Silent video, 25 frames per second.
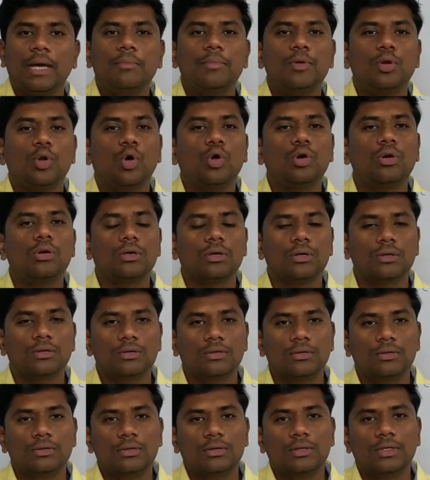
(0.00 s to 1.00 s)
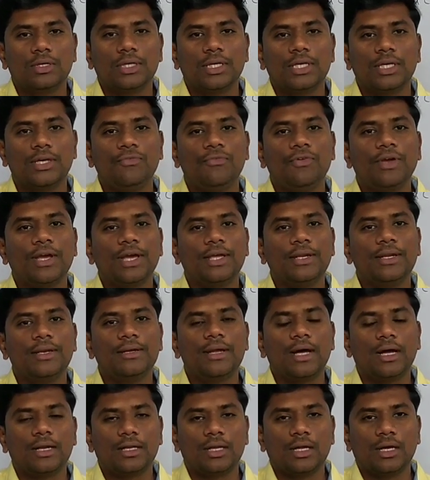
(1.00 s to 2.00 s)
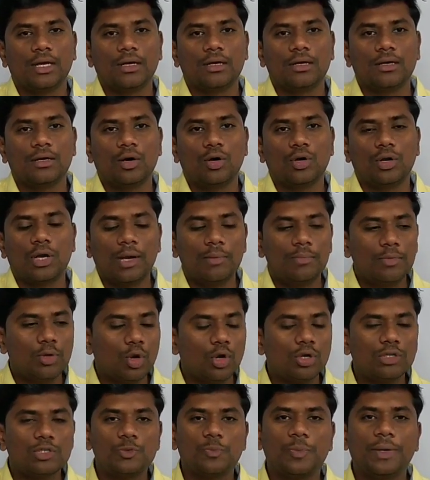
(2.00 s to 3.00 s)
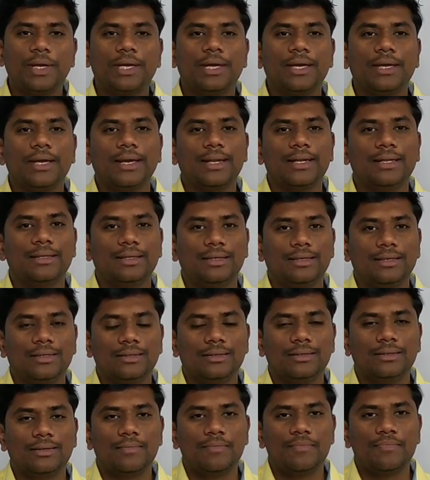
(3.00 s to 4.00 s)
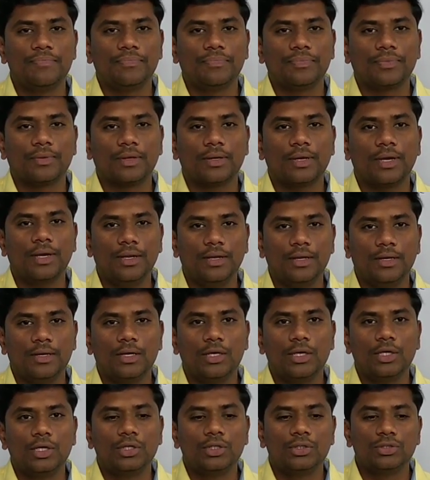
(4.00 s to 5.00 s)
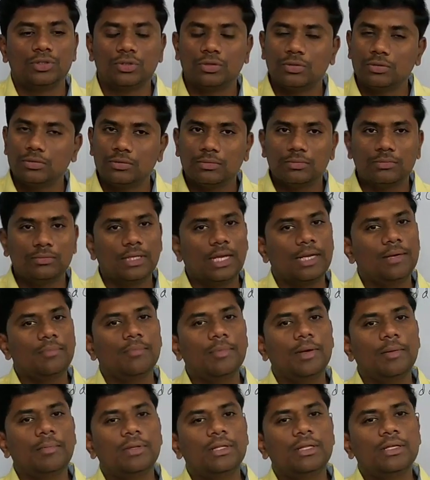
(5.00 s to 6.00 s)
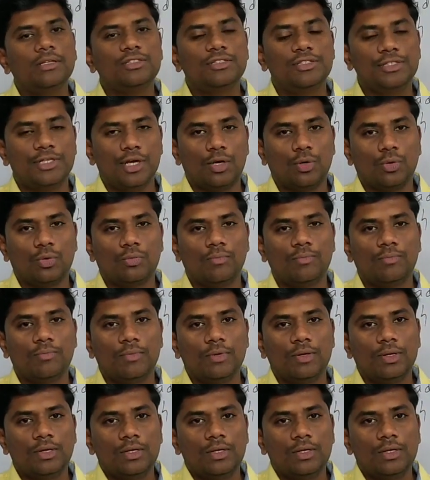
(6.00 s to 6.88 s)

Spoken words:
I'm not giving any data or I'm not speaking anything. Getting? So that may be the scenario.